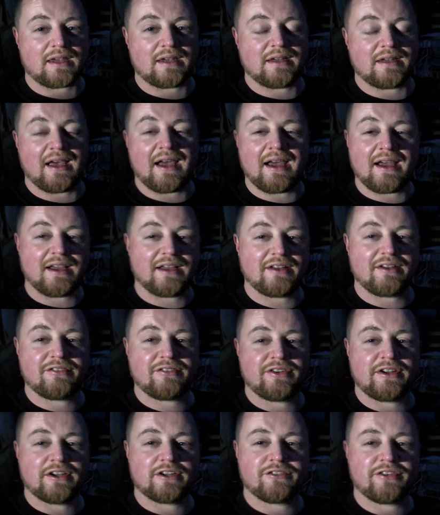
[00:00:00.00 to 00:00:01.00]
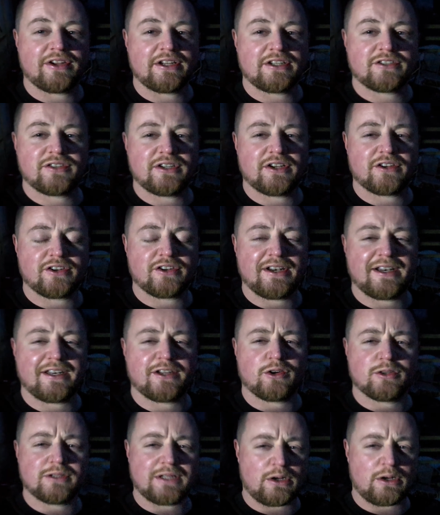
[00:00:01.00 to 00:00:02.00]
Yeah, things feel really
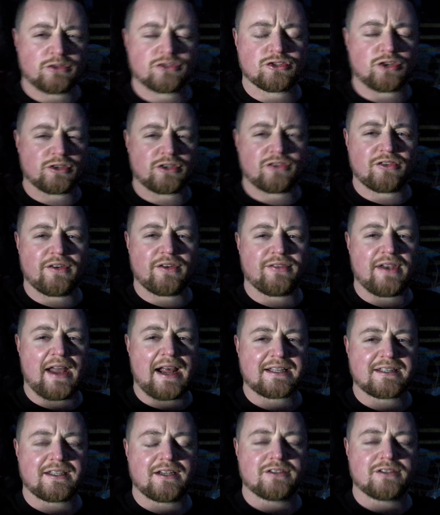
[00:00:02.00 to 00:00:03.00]
good now. I was sort of reflecting.